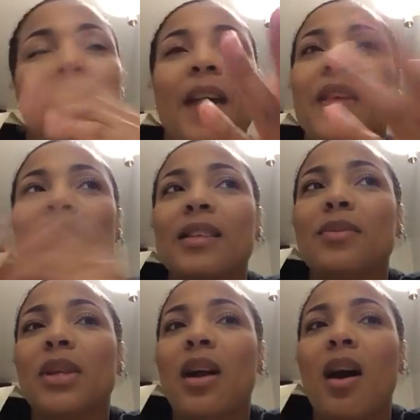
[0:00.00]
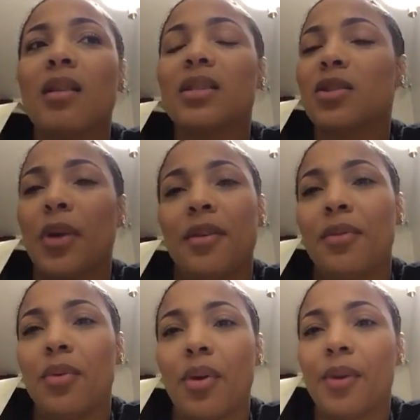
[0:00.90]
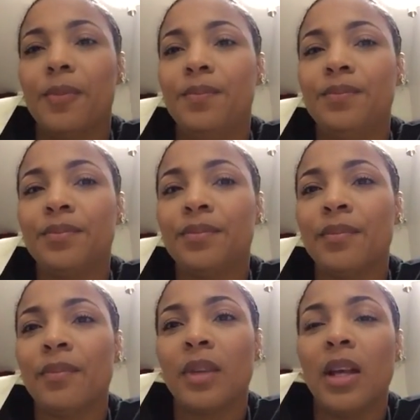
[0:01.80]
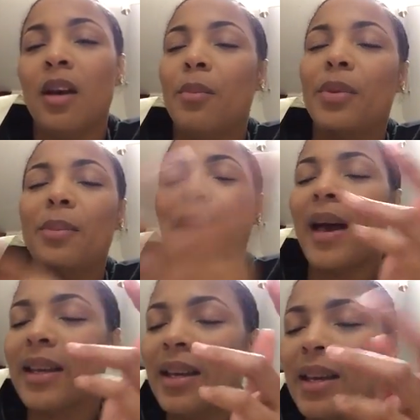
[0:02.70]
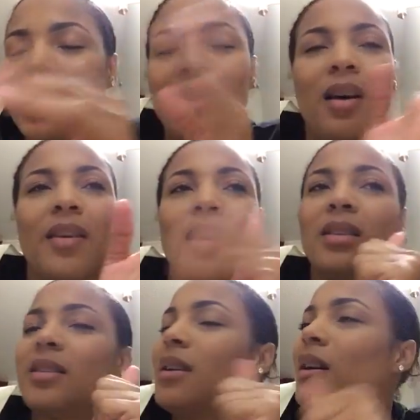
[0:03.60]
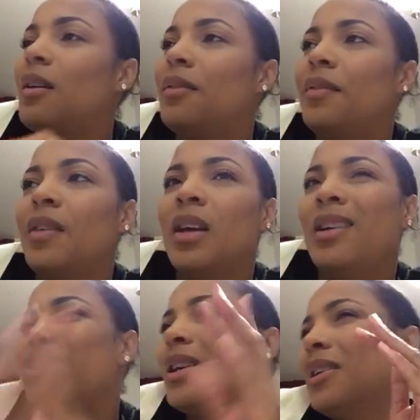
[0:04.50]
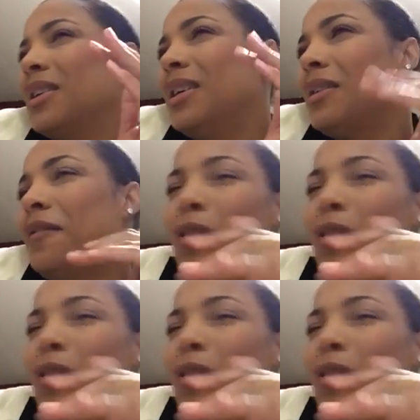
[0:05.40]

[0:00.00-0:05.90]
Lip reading: I think that's really all it's great for. But back end and all the other stuff, trying to get a